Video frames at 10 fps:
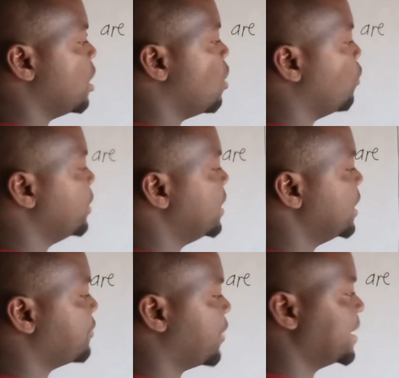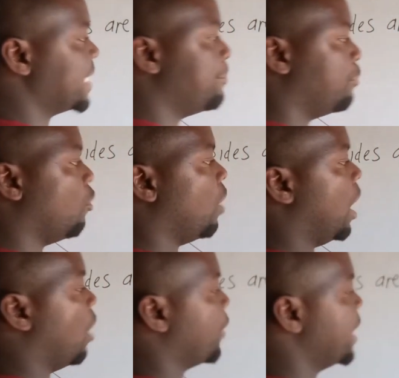which is, for example,
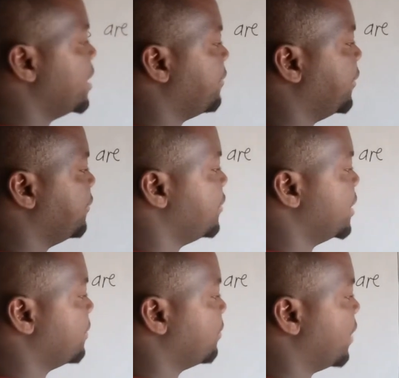I'll write a 50